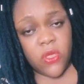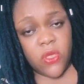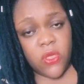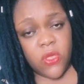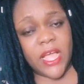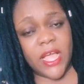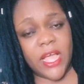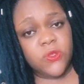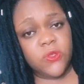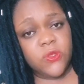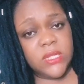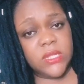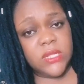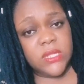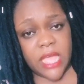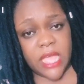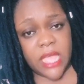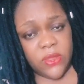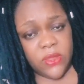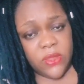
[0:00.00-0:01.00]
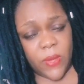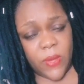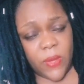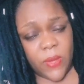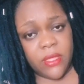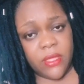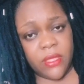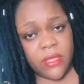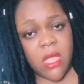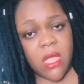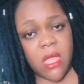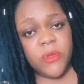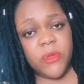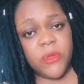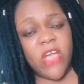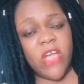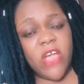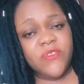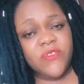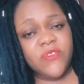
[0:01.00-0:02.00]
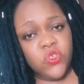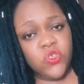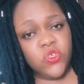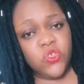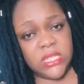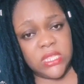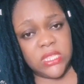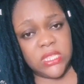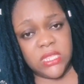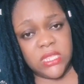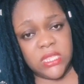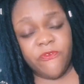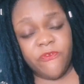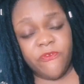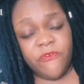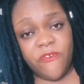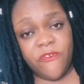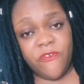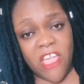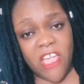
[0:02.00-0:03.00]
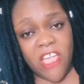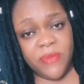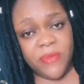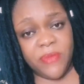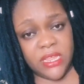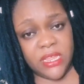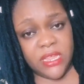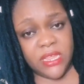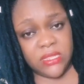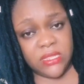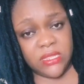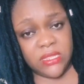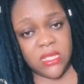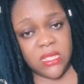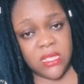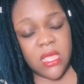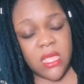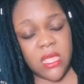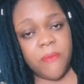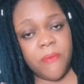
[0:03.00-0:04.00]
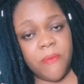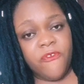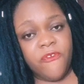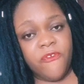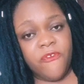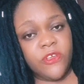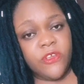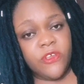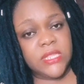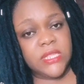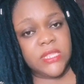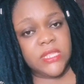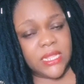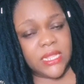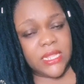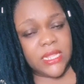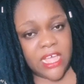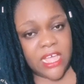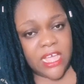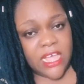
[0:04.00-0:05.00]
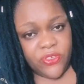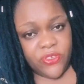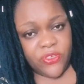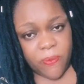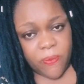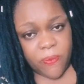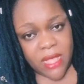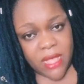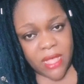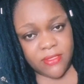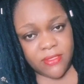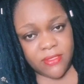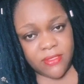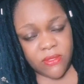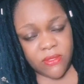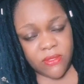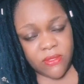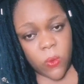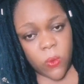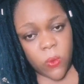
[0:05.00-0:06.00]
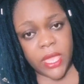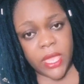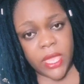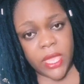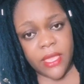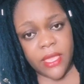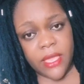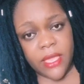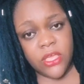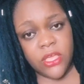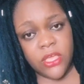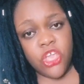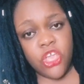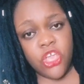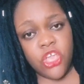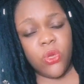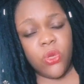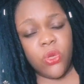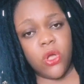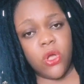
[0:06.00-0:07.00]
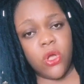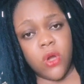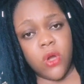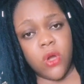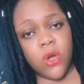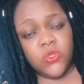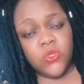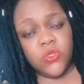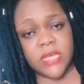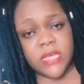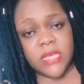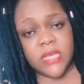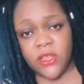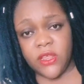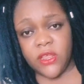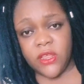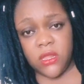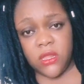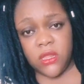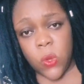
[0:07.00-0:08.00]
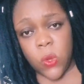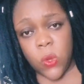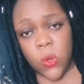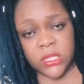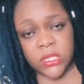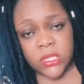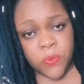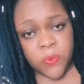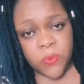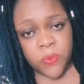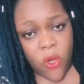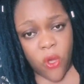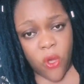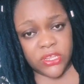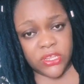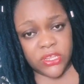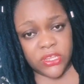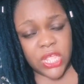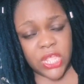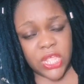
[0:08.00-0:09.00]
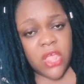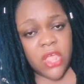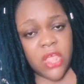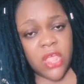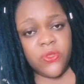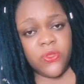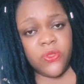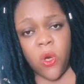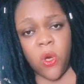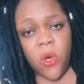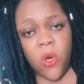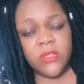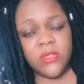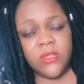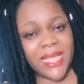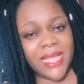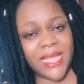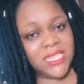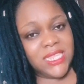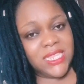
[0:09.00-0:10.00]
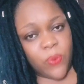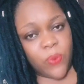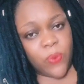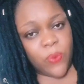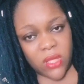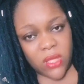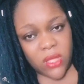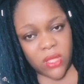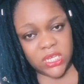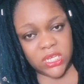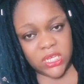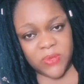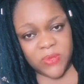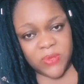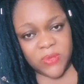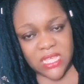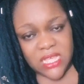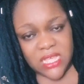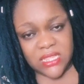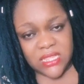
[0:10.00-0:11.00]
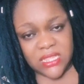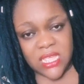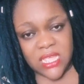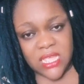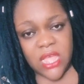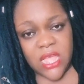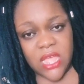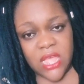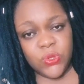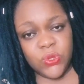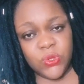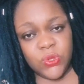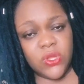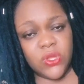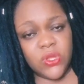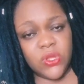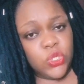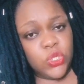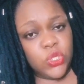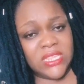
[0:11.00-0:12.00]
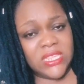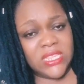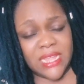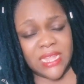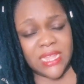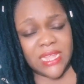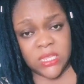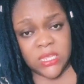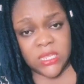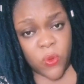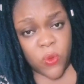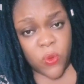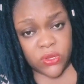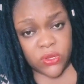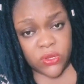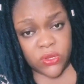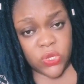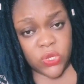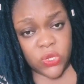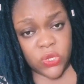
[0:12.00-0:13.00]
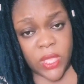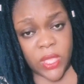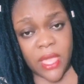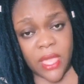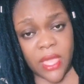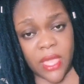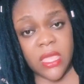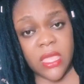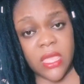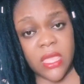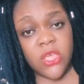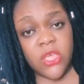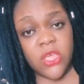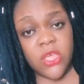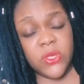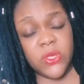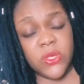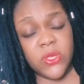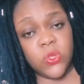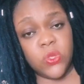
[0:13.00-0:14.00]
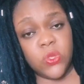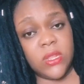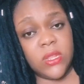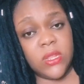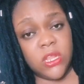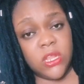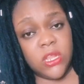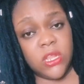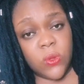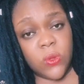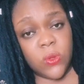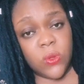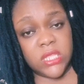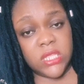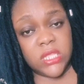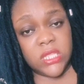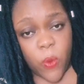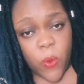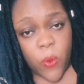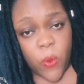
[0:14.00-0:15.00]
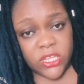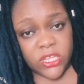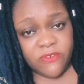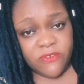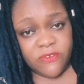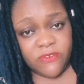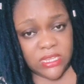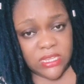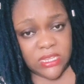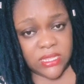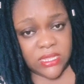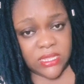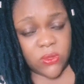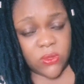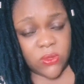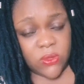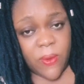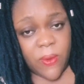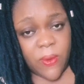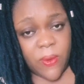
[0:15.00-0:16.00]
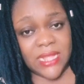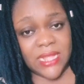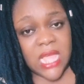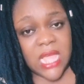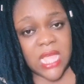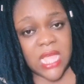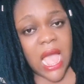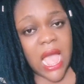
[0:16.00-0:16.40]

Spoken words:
You can do it anywhere. But you have to use it for 5 minutes before you start having your bath, okay? You are going to get a local sponge. No net sponge, please. Do not use net sponge, okay? Use only local sponge for this, alright?